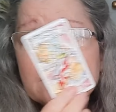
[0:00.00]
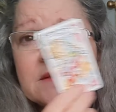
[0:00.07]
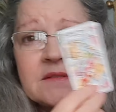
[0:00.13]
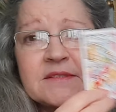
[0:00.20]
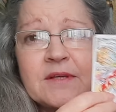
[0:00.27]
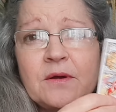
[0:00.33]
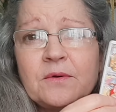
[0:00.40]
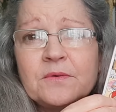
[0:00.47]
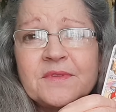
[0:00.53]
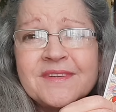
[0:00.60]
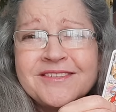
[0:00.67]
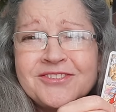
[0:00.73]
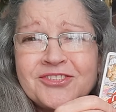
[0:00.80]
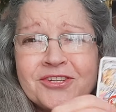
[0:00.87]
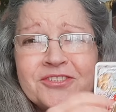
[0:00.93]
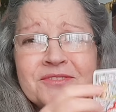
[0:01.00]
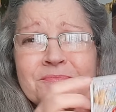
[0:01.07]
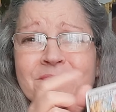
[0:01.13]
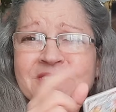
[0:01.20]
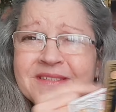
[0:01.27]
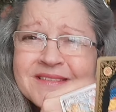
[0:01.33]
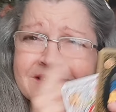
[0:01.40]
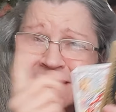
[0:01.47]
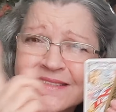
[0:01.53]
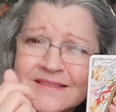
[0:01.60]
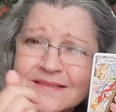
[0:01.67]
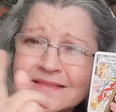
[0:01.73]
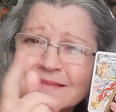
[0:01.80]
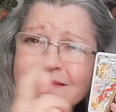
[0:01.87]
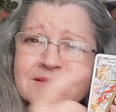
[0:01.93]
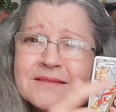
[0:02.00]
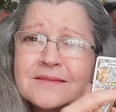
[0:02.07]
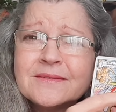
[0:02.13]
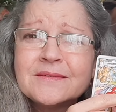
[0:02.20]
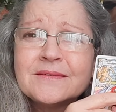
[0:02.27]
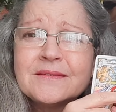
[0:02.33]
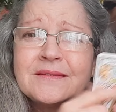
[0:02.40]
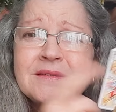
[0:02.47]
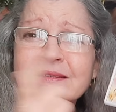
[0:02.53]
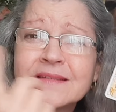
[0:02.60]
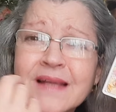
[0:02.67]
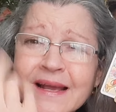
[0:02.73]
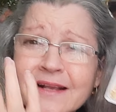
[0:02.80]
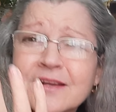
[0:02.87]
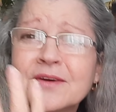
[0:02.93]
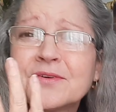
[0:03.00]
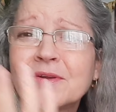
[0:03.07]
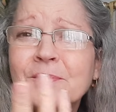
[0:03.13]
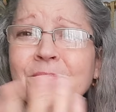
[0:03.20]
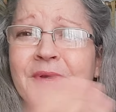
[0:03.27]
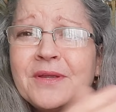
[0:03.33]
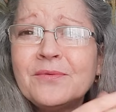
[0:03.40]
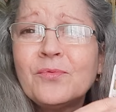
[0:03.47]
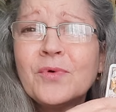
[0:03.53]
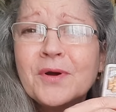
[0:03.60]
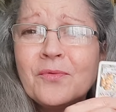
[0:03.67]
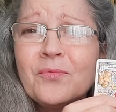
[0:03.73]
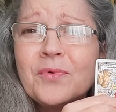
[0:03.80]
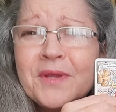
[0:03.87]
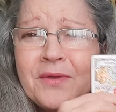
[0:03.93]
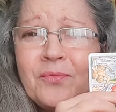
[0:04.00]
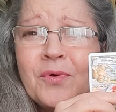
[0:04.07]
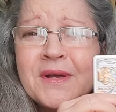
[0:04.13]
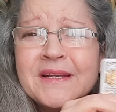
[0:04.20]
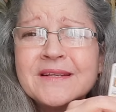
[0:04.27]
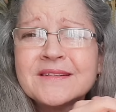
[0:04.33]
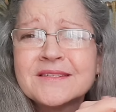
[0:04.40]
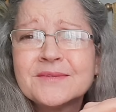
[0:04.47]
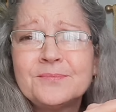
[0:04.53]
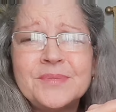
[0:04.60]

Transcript: So the judgment is not going to be what we want it to